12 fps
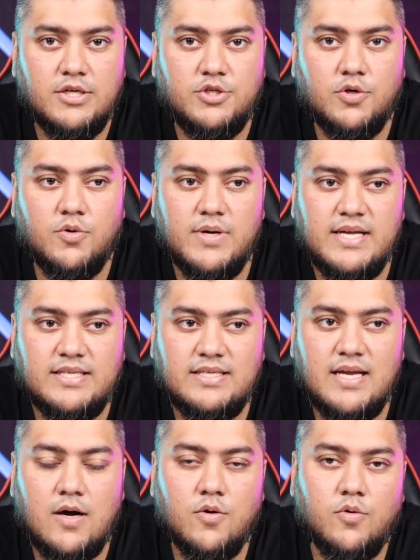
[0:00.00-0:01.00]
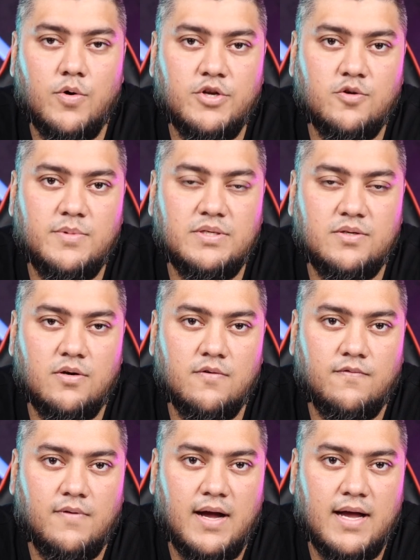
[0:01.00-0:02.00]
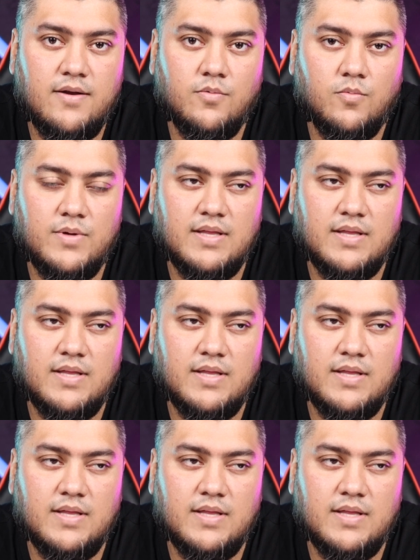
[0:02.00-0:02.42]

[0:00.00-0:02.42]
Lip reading: So it's now going to be certified